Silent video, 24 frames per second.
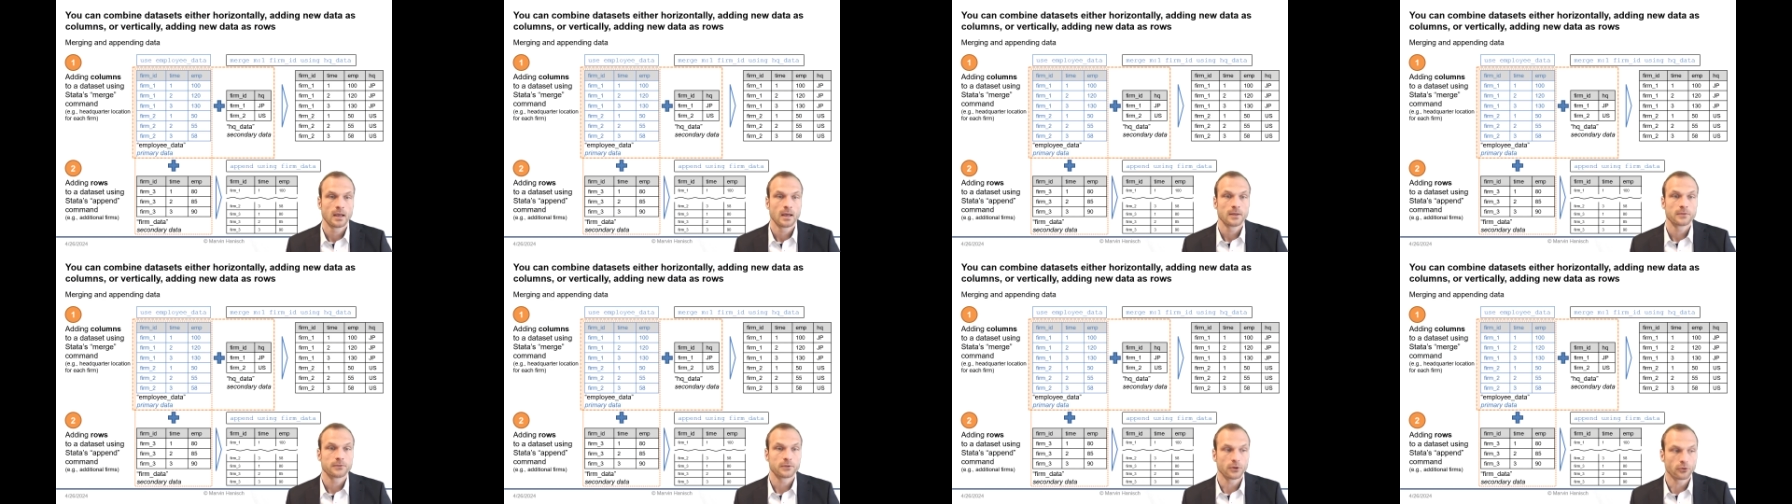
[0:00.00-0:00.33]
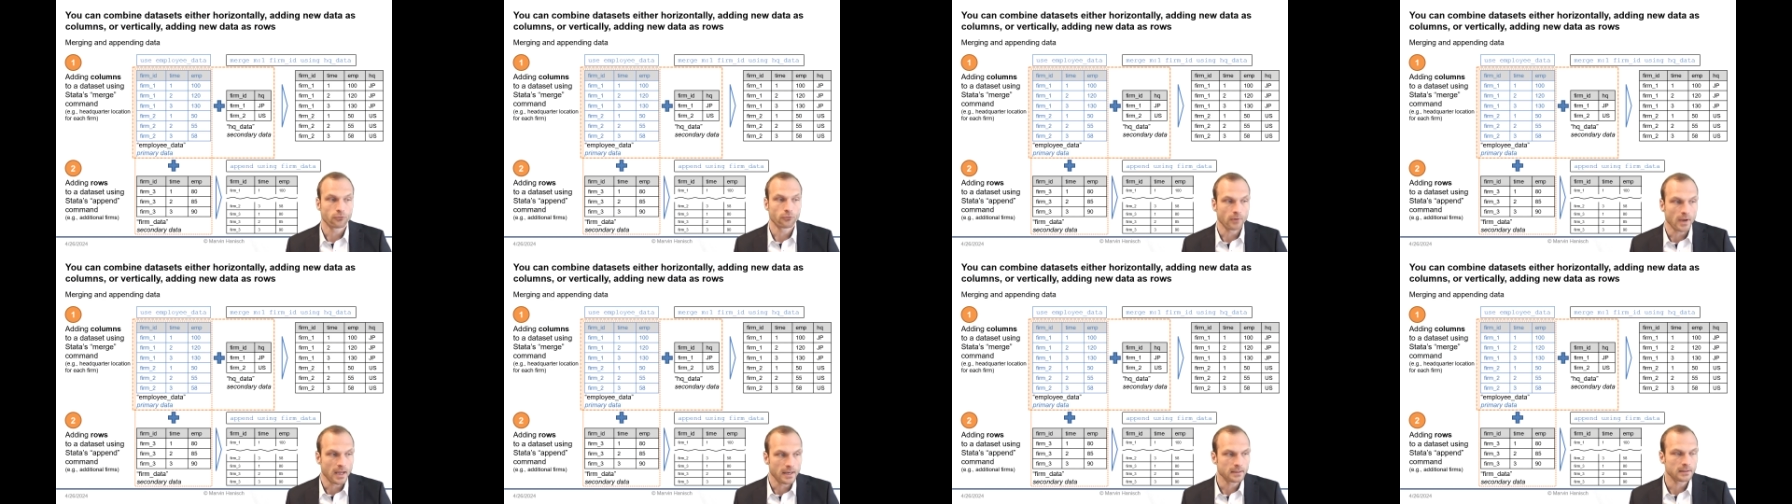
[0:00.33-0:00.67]

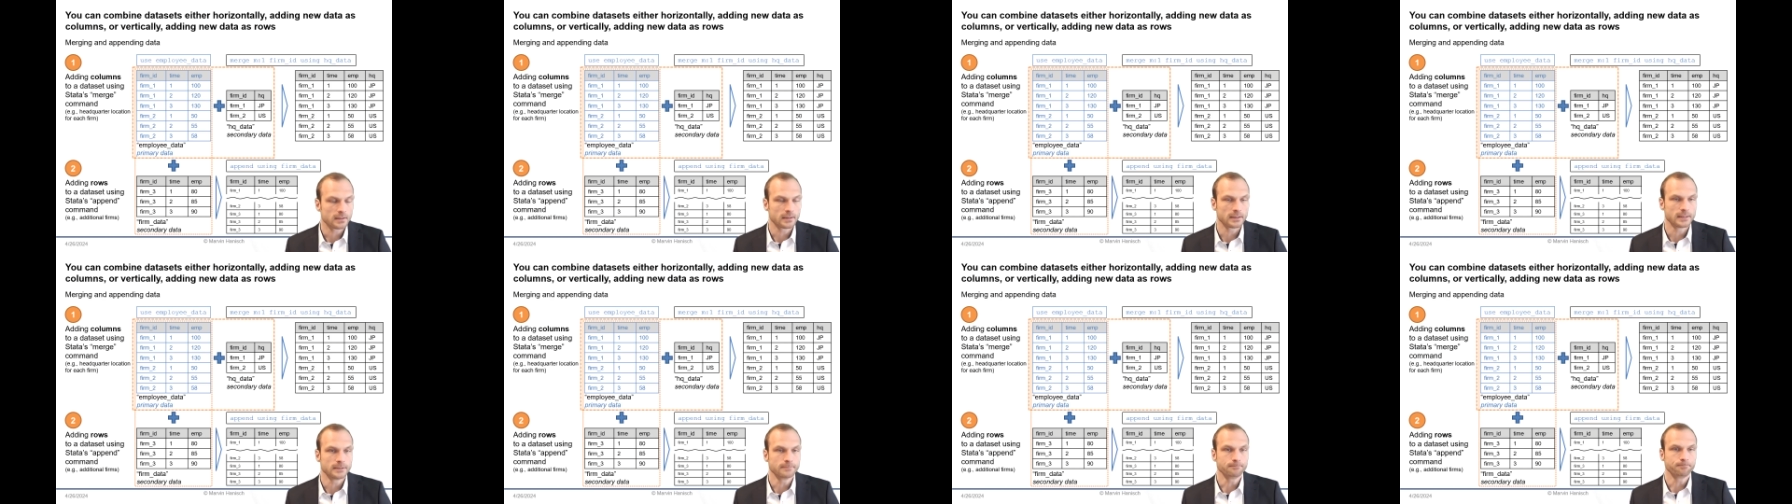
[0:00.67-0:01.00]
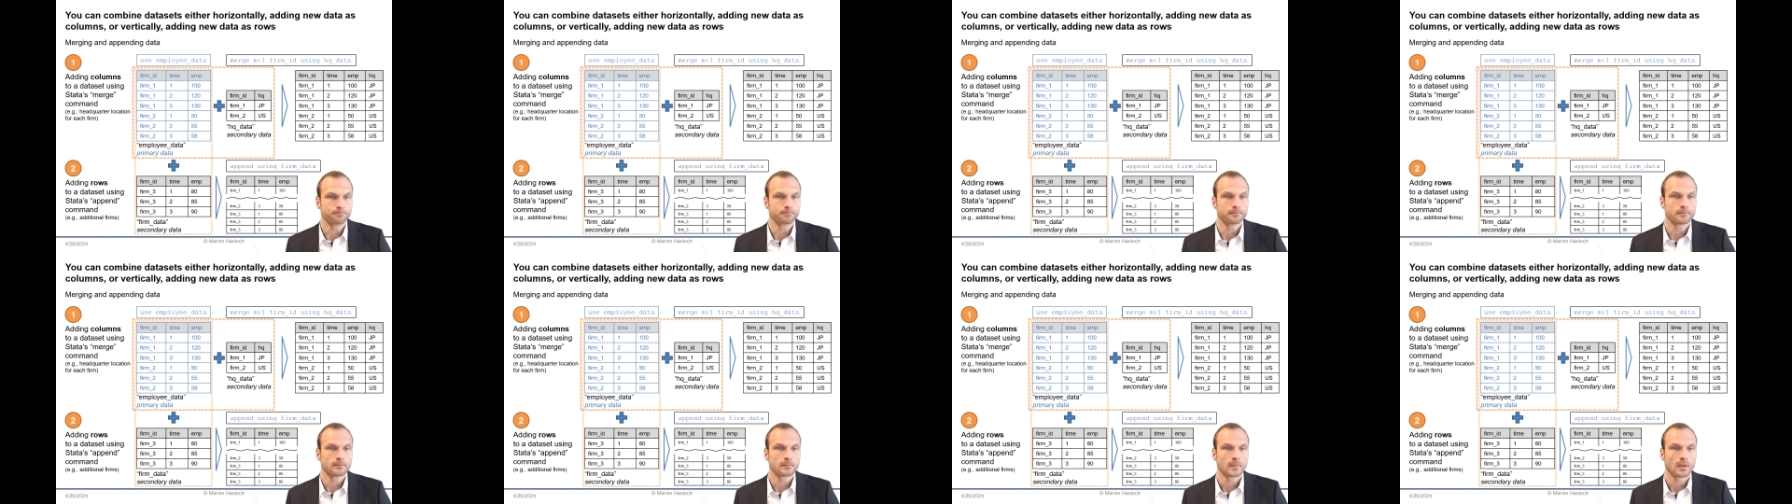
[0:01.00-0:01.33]
Theoretically,
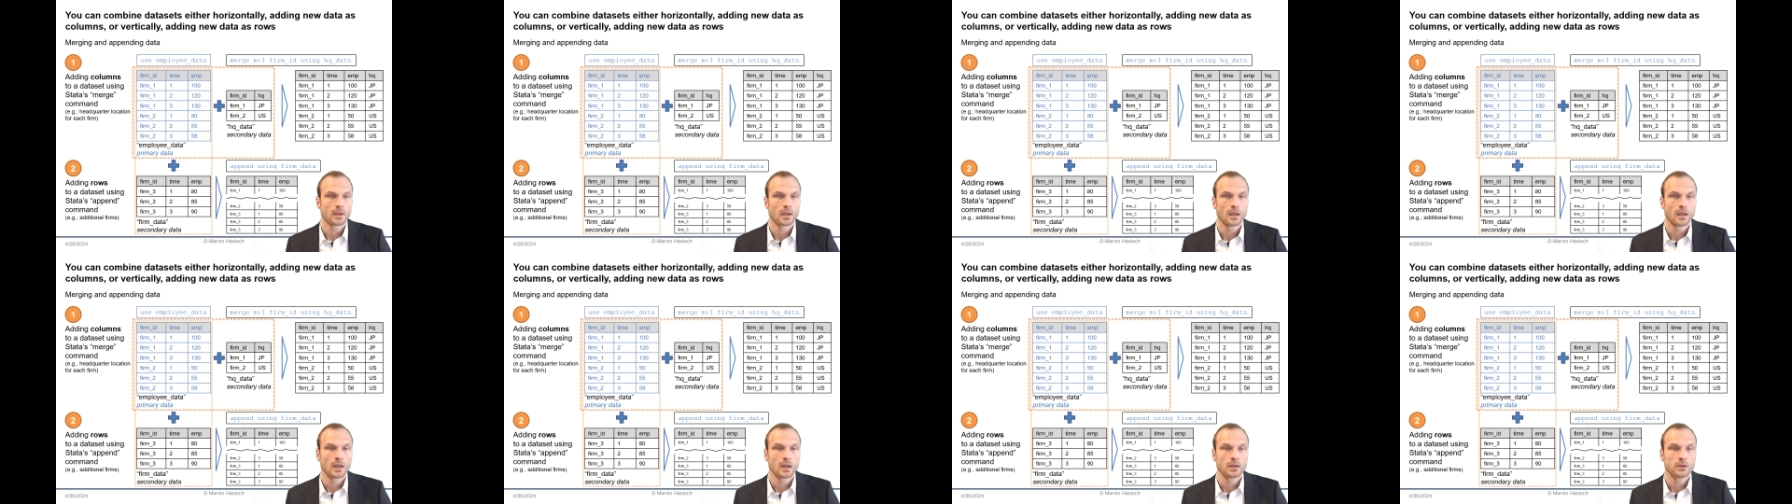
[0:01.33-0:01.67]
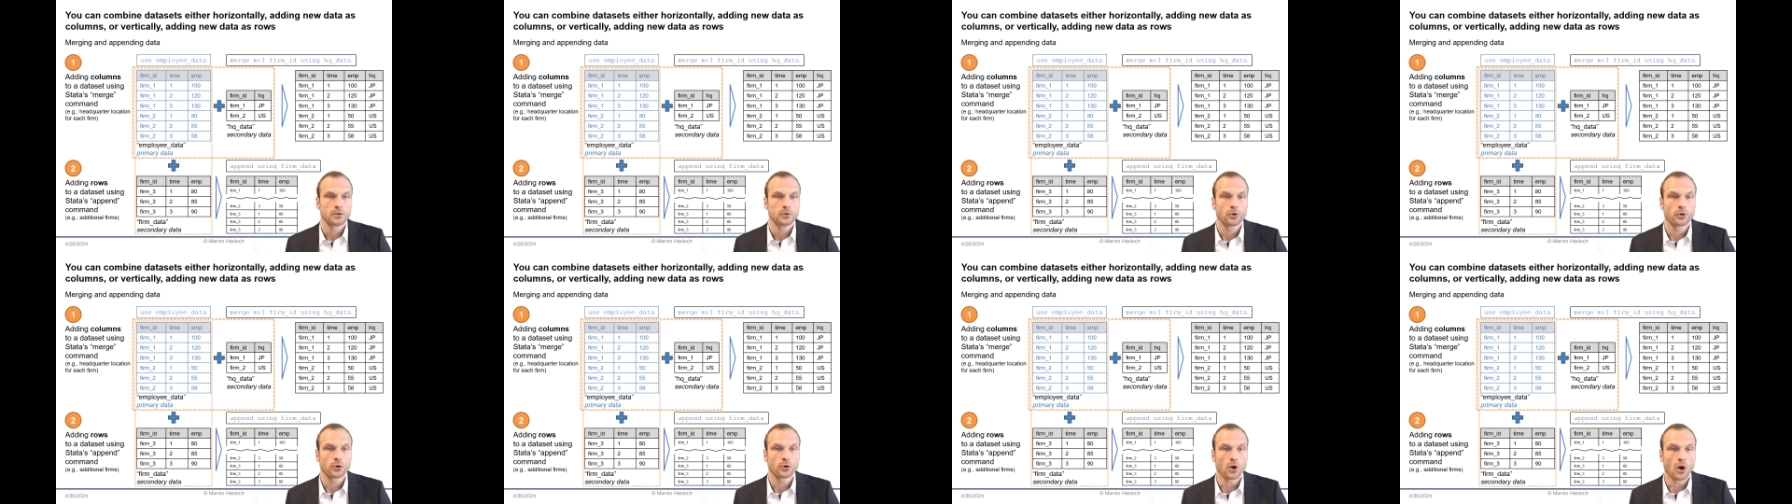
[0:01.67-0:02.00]

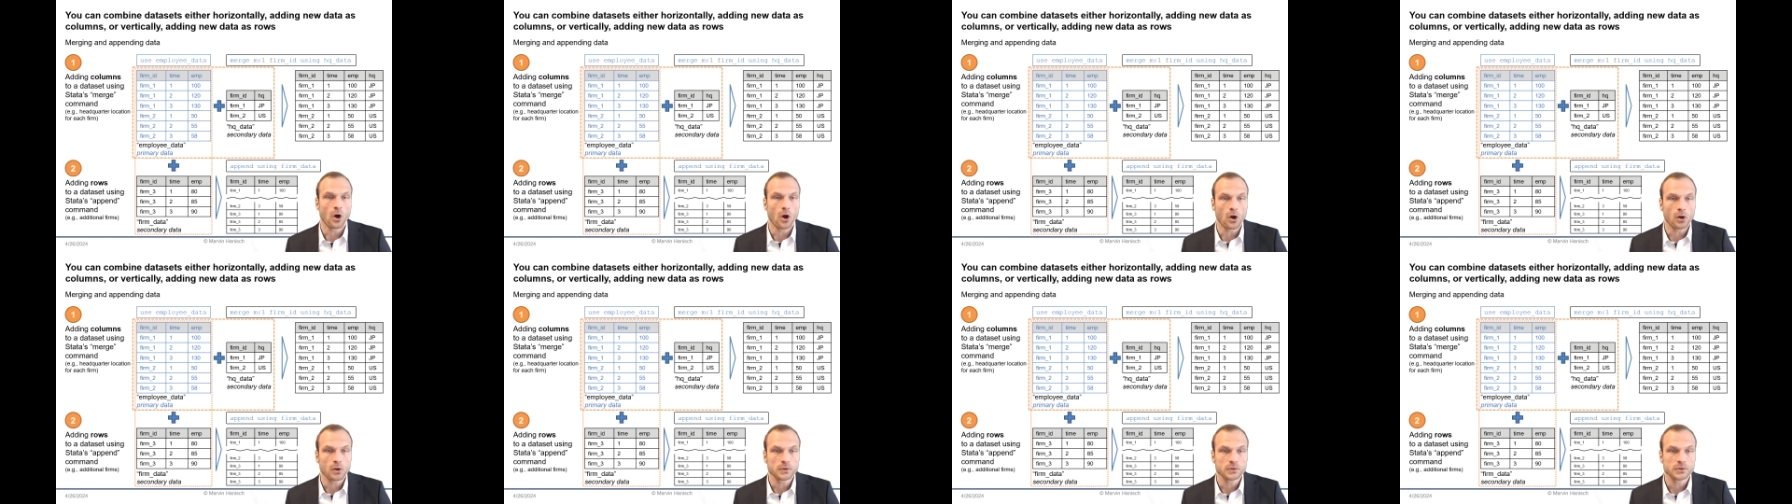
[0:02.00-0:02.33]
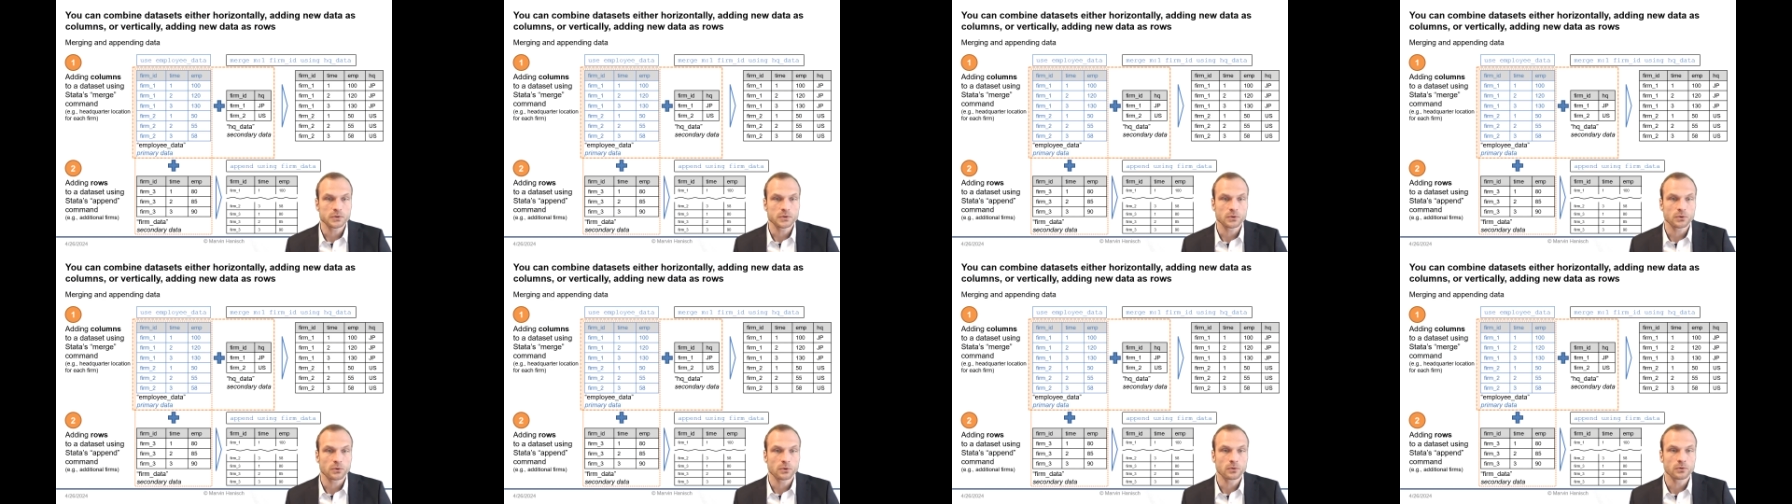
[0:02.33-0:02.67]
you could
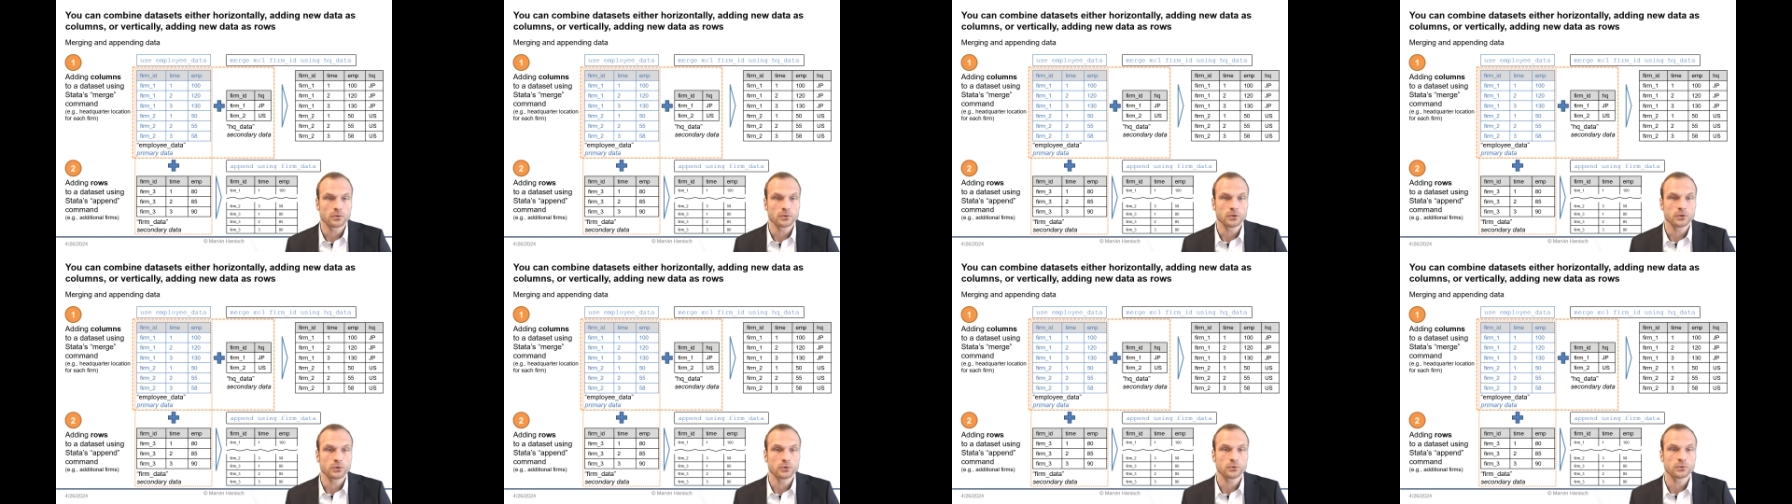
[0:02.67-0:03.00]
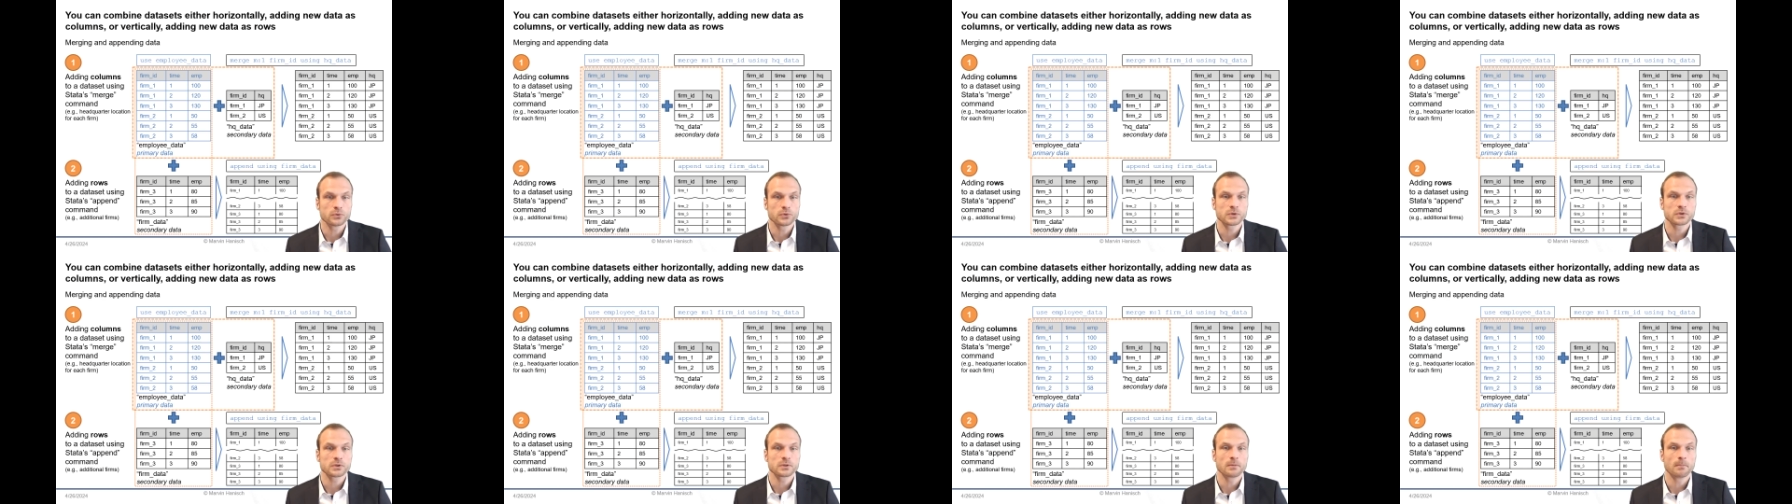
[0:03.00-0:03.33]
also
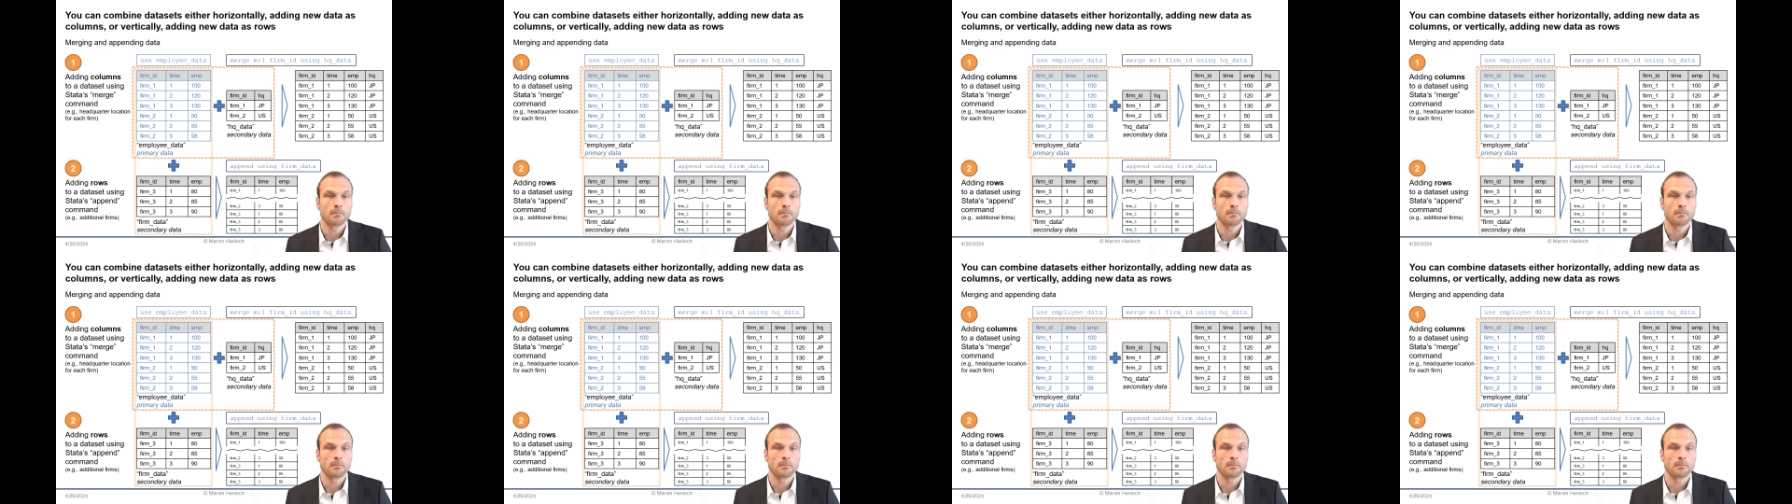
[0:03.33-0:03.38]
use